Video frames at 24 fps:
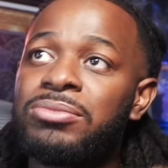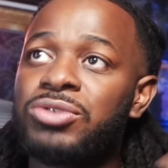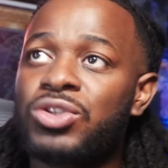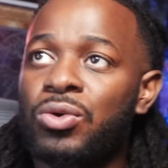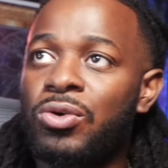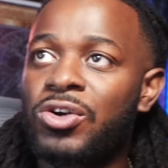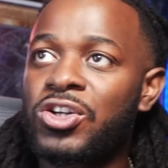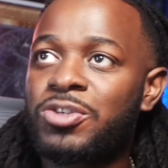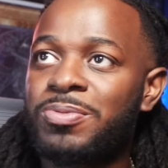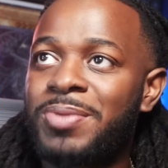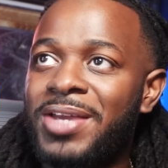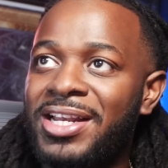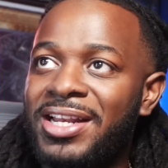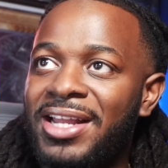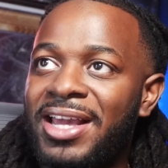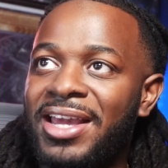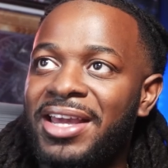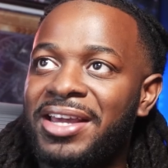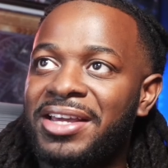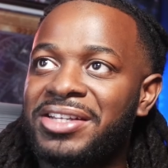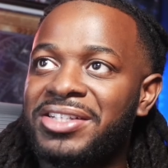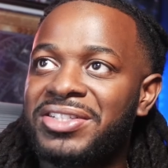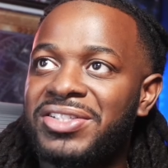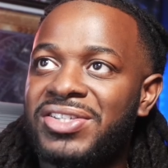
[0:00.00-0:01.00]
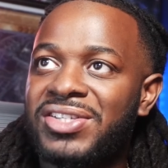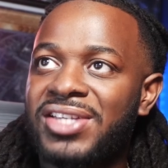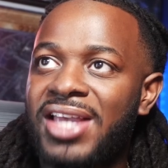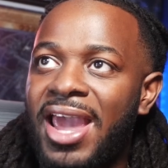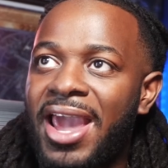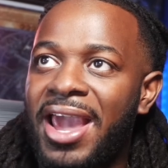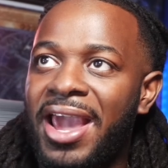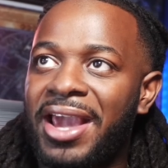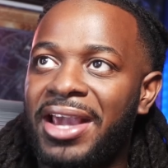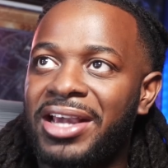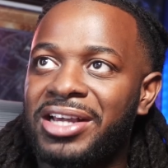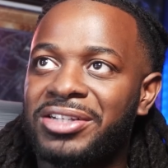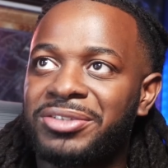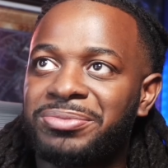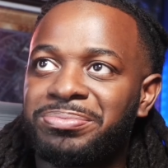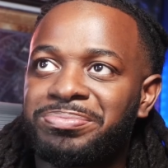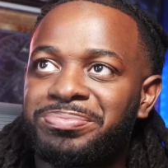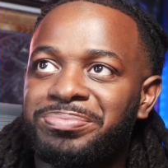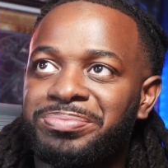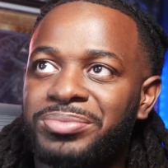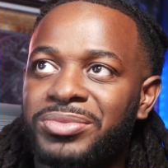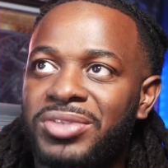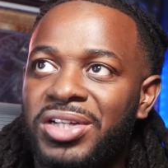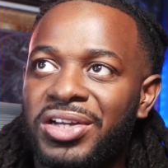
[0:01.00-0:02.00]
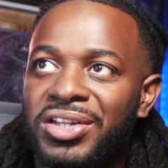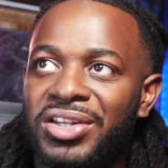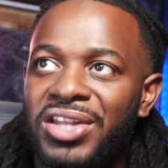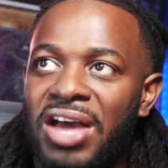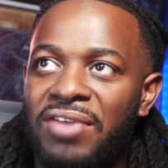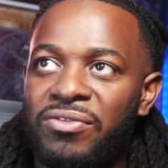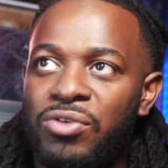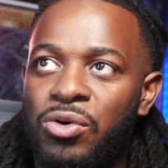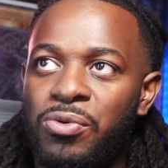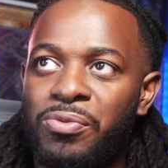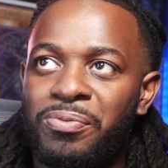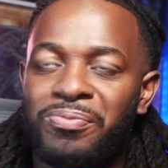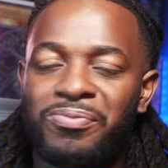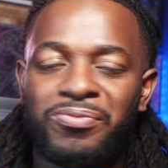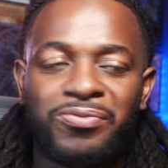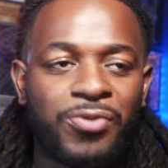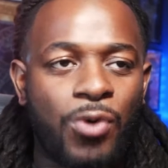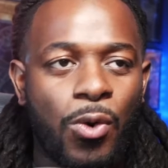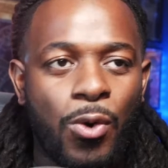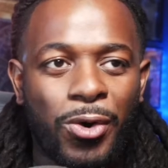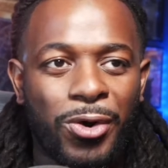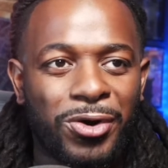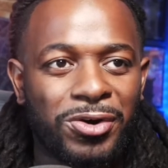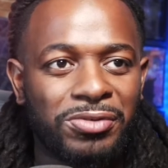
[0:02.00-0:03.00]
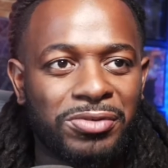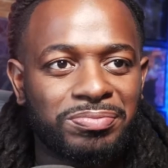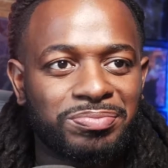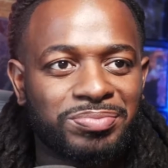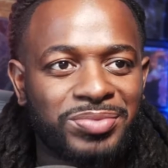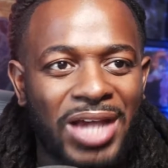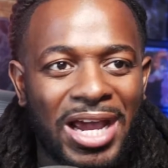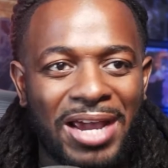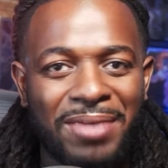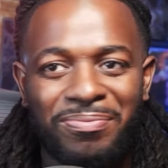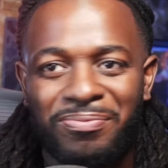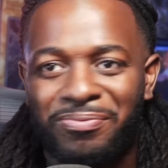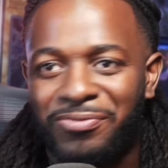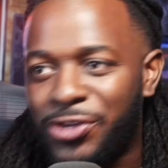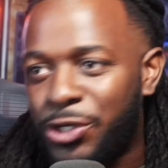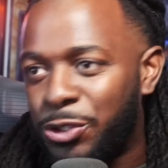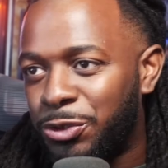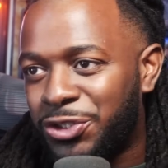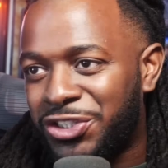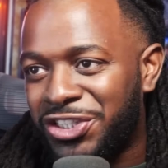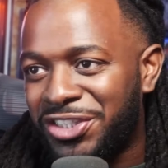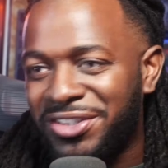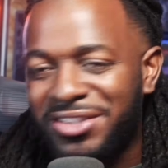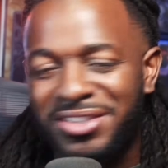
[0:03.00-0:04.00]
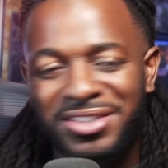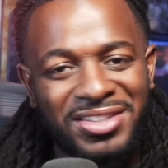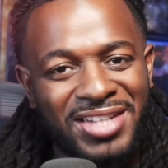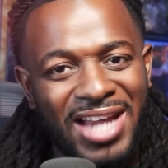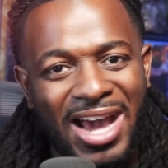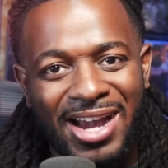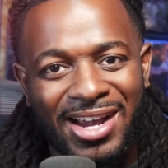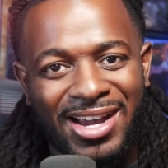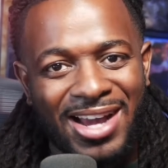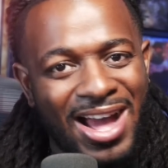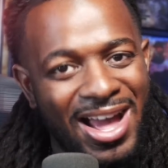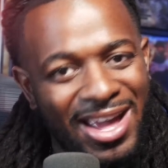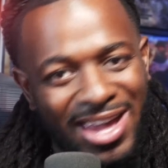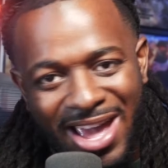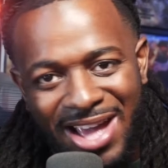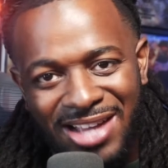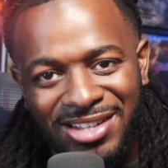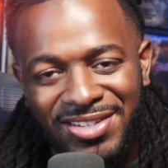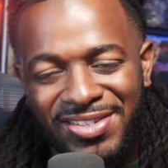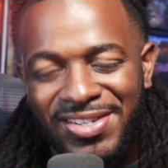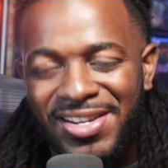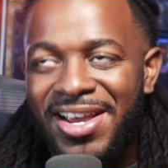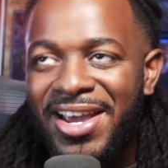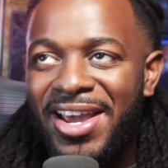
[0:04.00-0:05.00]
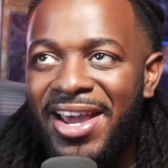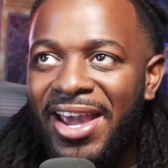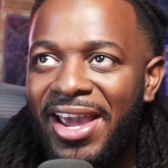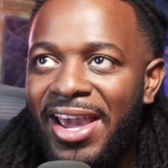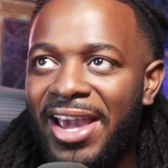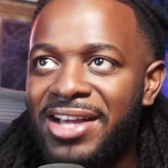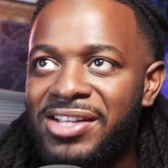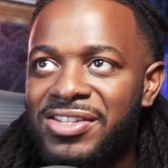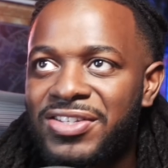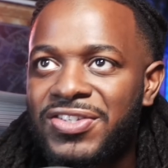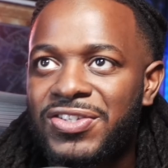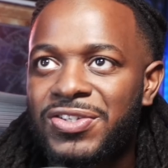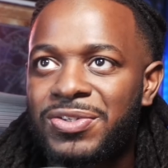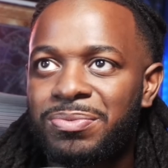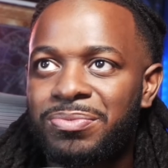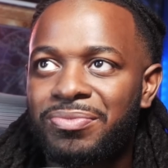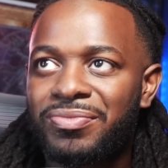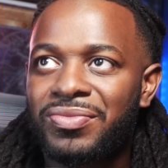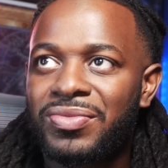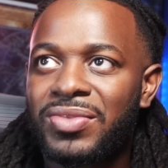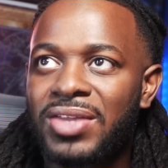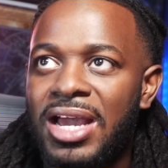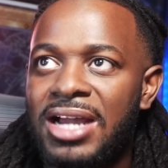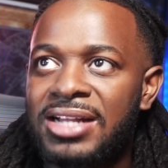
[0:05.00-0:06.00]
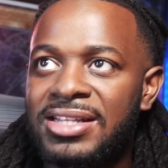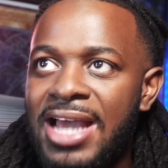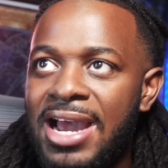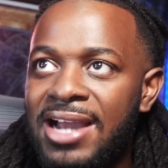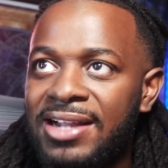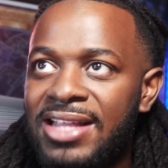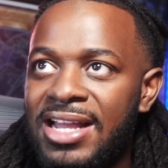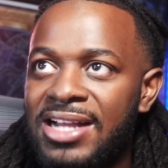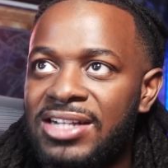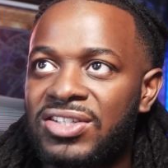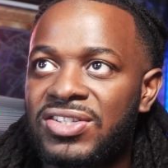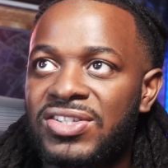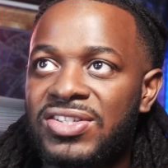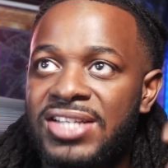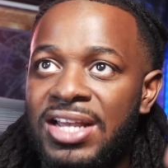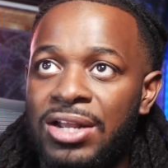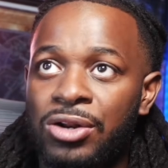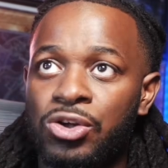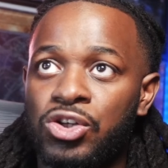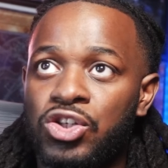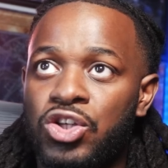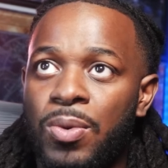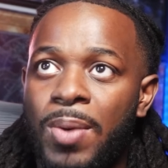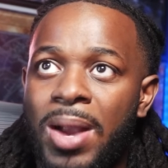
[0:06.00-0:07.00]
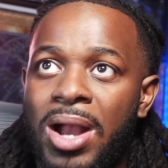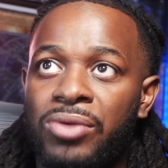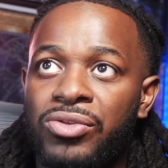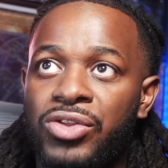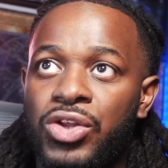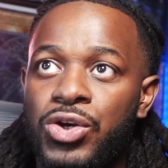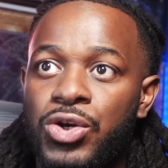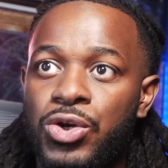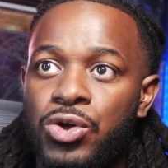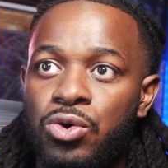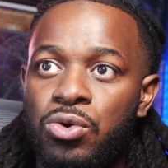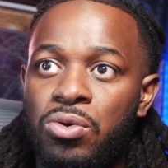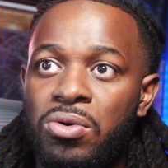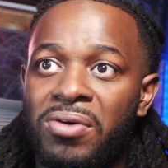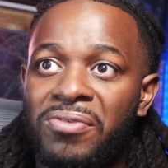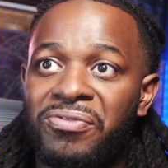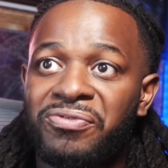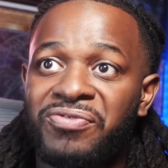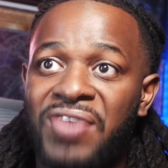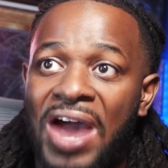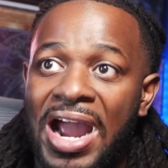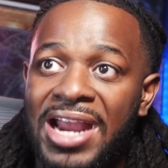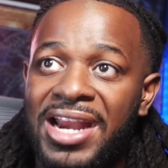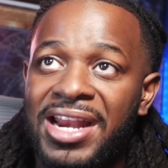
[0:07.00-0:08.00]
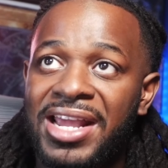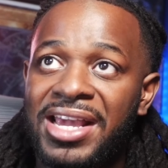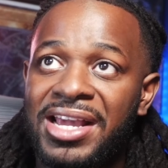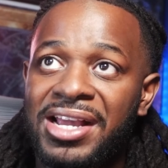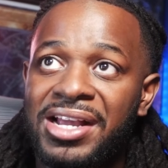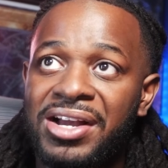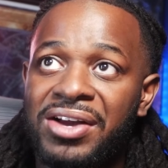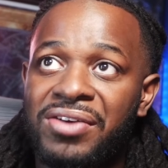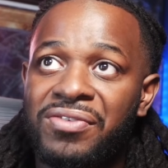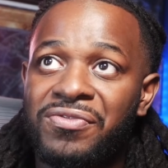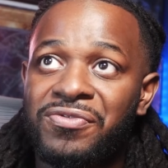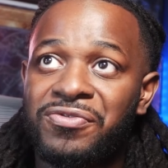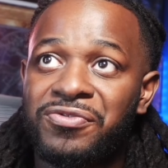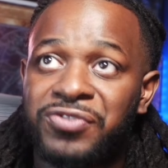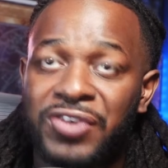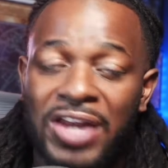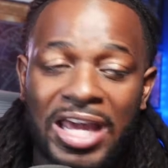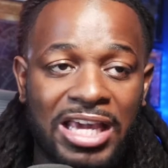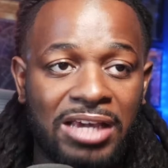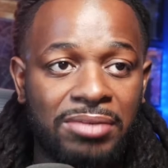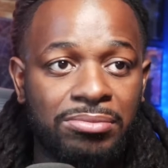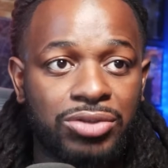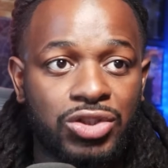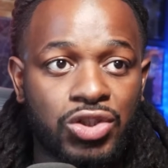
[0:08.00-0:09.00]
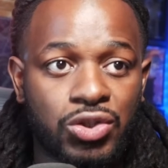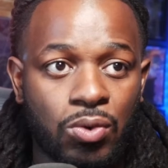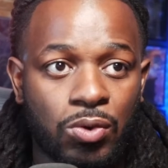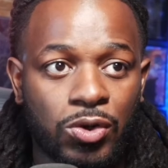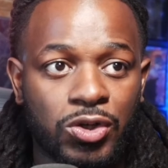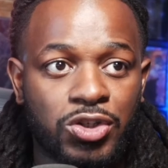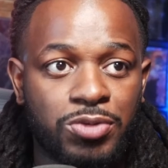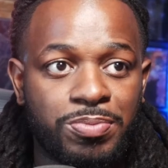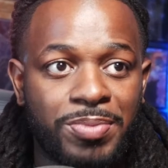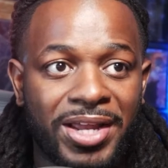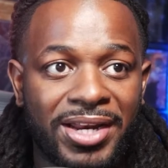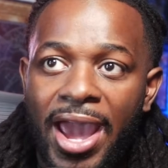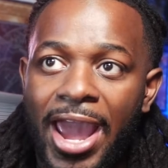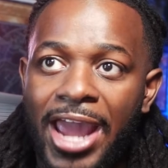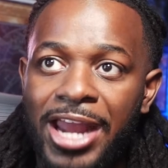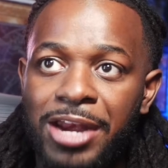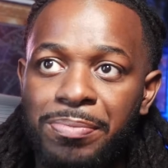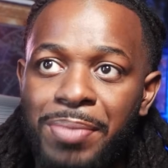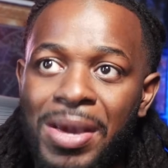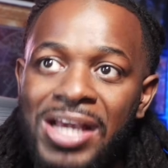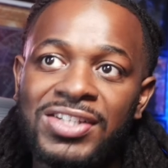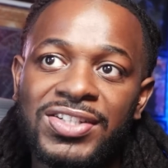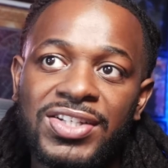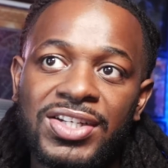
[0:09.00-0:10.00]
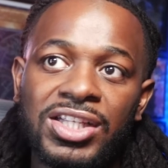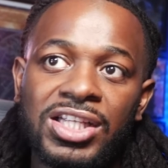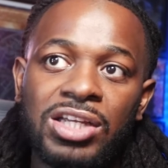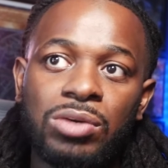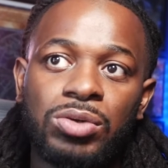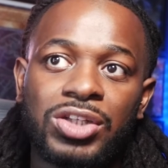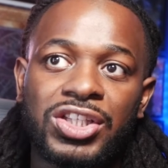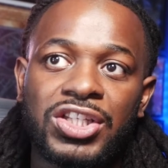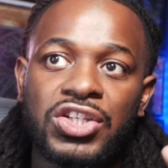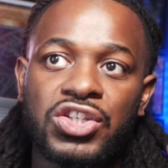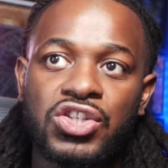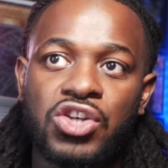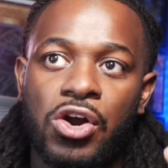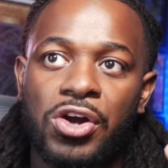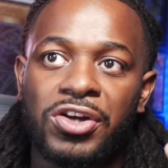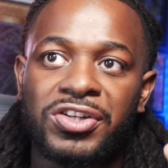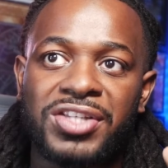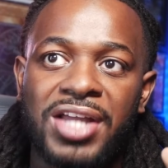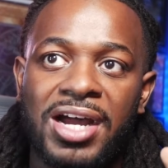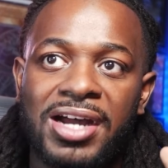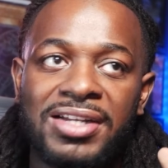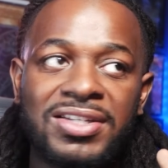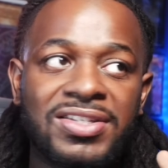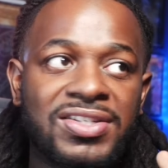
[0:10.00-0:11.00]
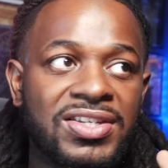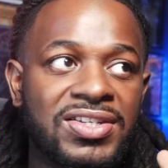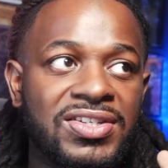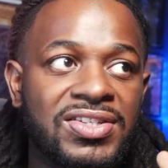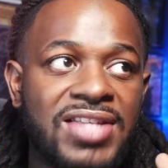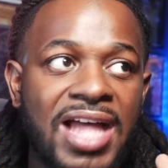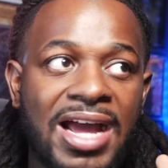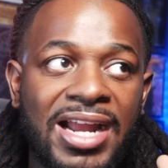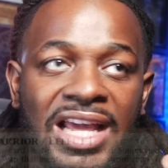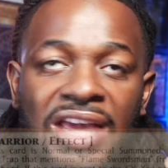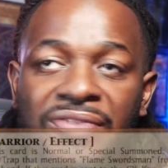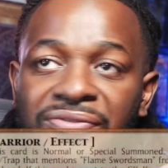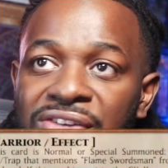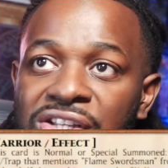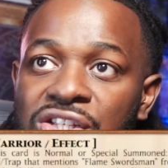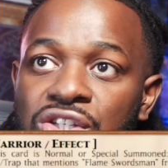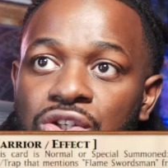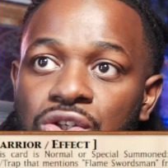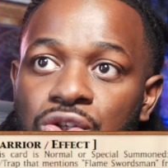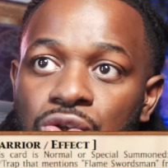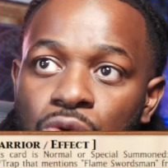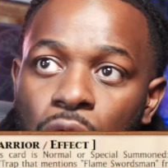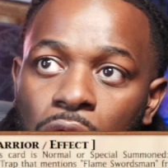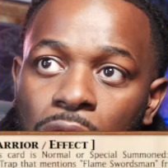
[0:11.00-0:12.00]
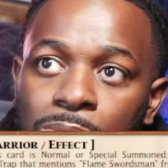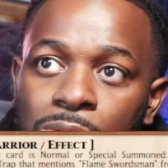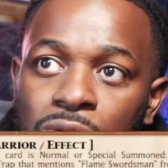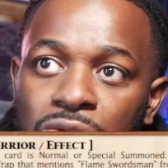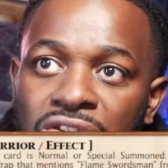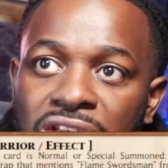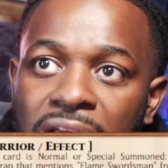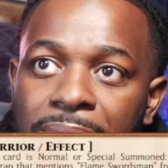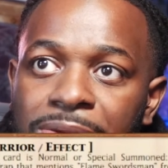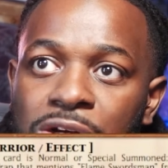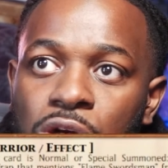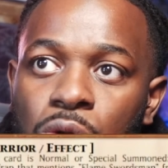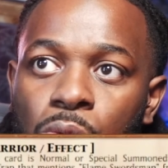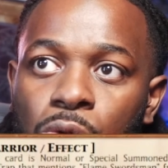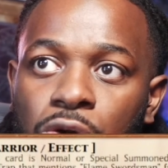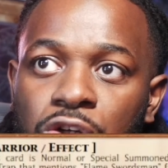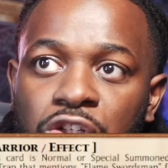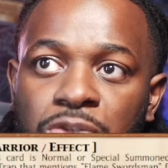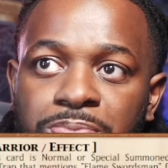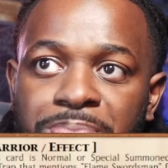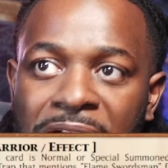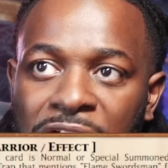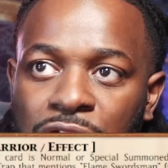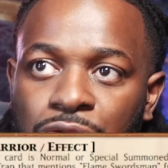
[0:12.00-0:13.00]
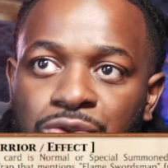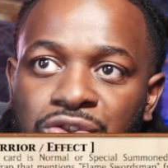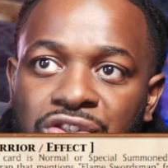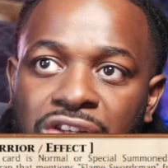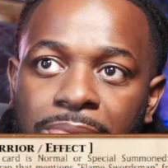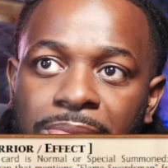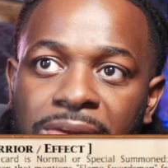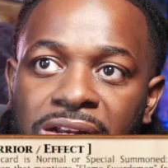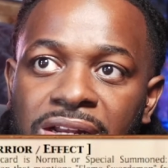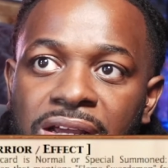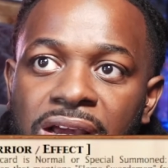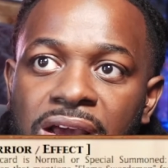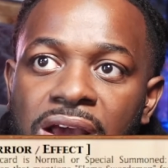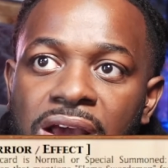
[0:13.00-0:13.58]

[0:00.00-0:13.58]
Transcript: Swordsman is a level 4 type fusion deck, I guess. It's a deck that centers around the new fighting Flame Swordsman. And basically what this card does is that if it's normal summoned or special summoned,